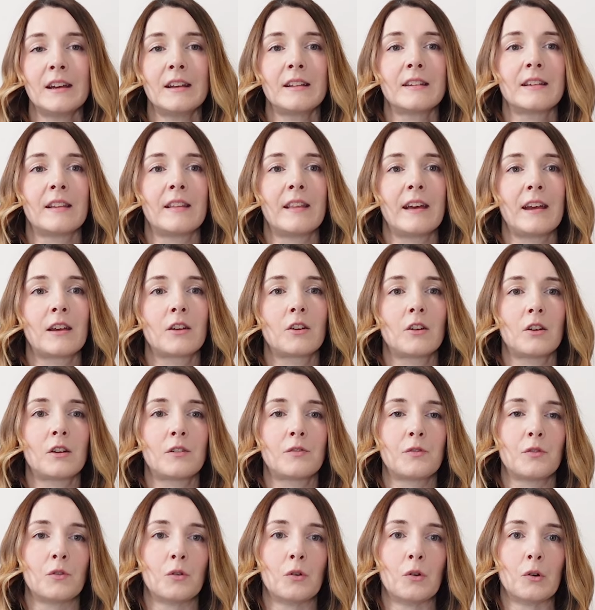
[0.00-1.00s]
so they're good
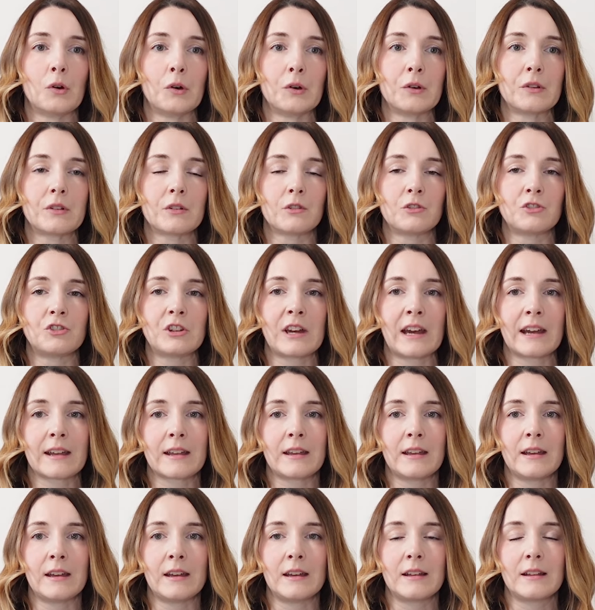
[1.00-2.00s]
for sort of
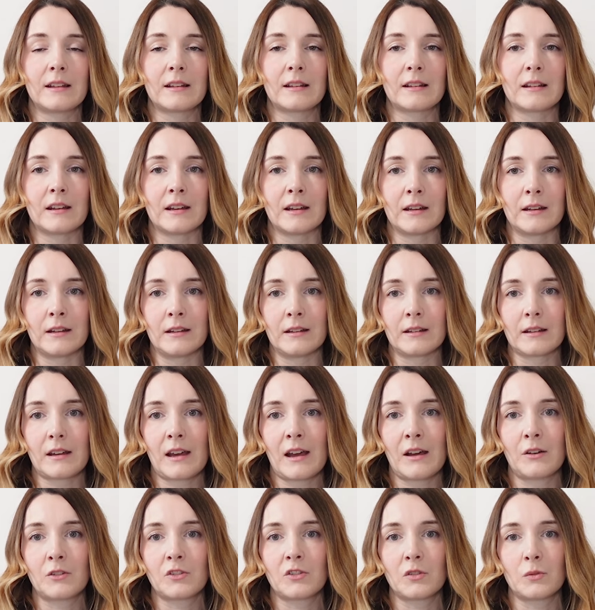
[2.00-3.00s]
jackets and
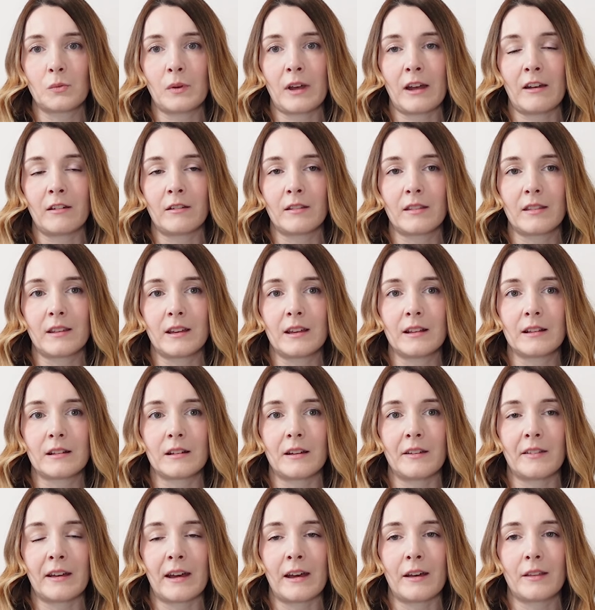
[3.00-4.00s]
outerwear and things
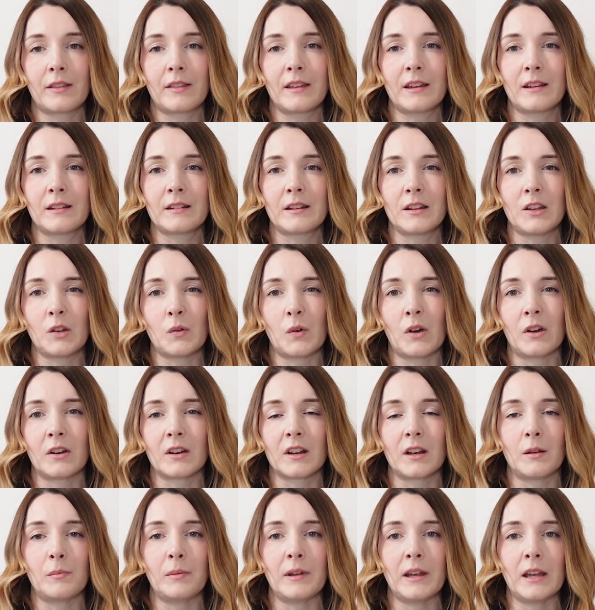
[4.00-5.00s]
like that, things that you aren't
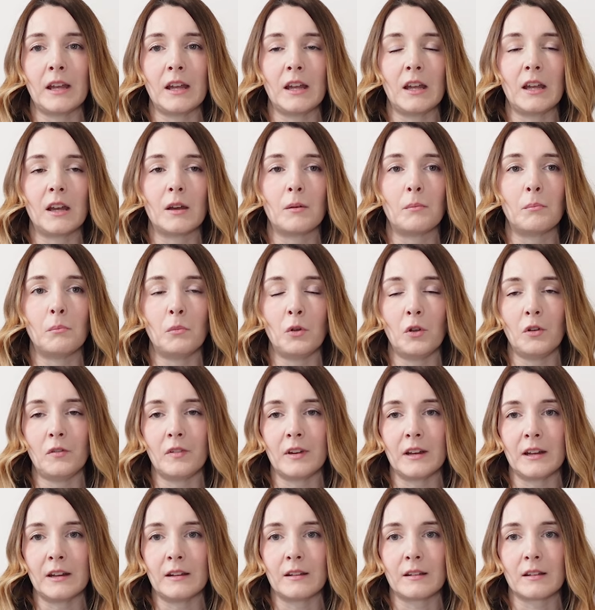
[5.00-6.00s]
going to be
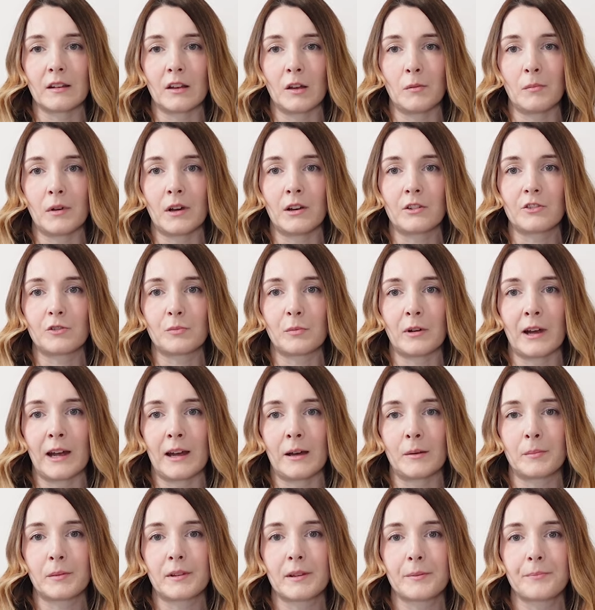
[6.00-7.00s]
moving in so much
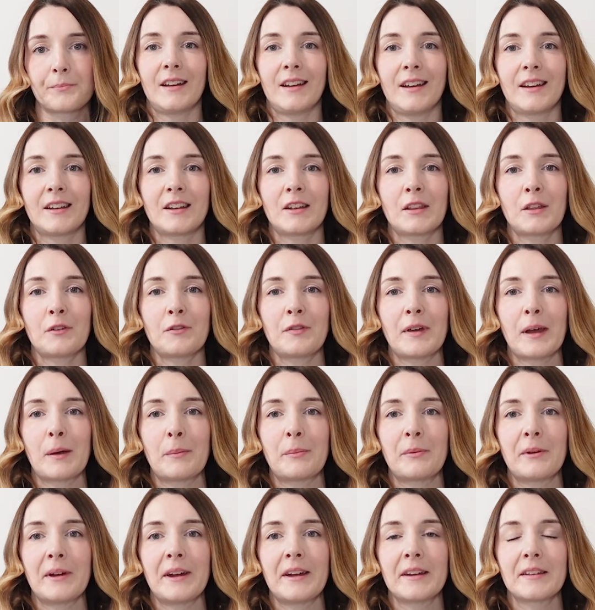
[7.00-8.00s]
perhaps. Another
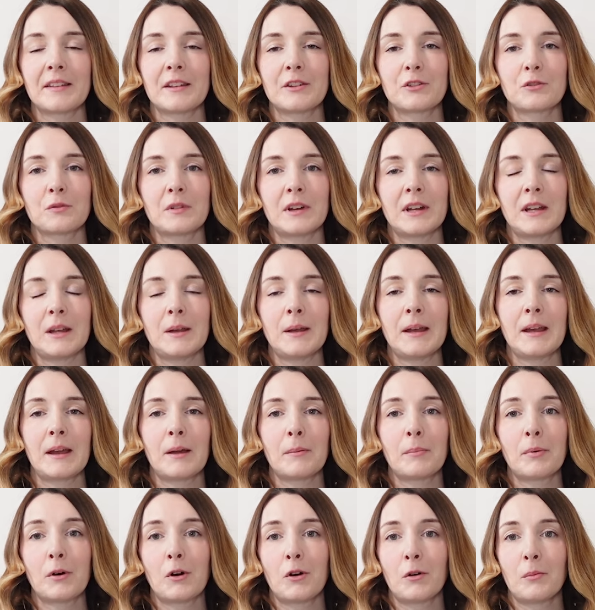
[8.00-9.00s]
fabric that's really
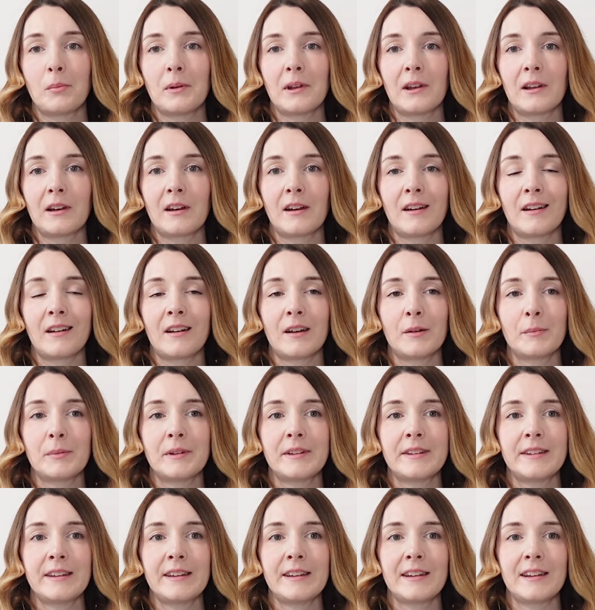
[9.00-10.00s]
popular,
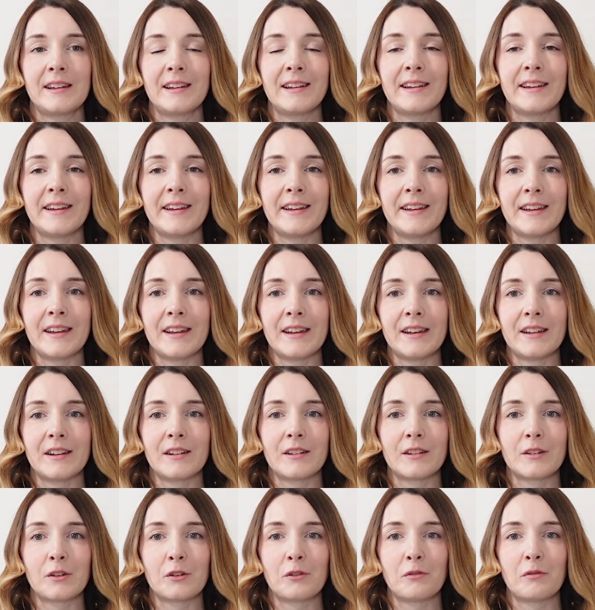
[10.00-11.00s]
particularly
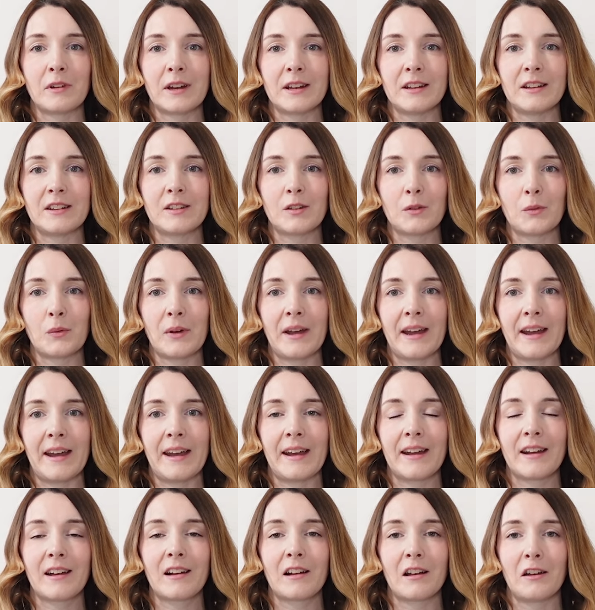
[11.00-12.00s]
in sort of
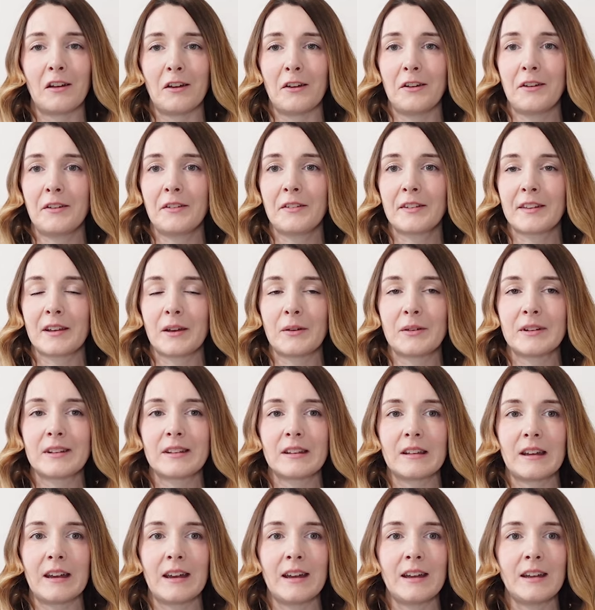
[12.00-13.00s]
ready-to-wear clothes, I would
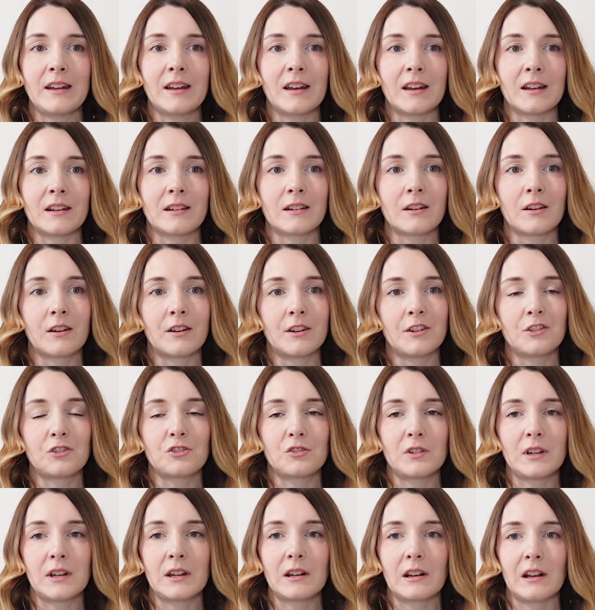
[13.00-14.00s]
say, and high
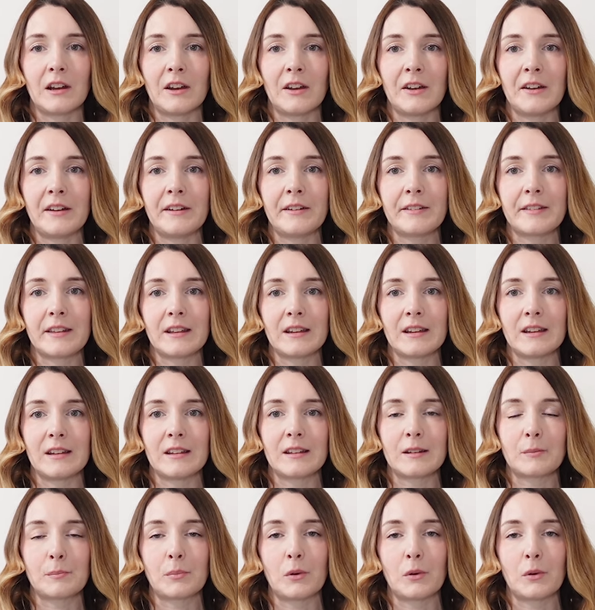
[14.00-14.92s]
street clothes, is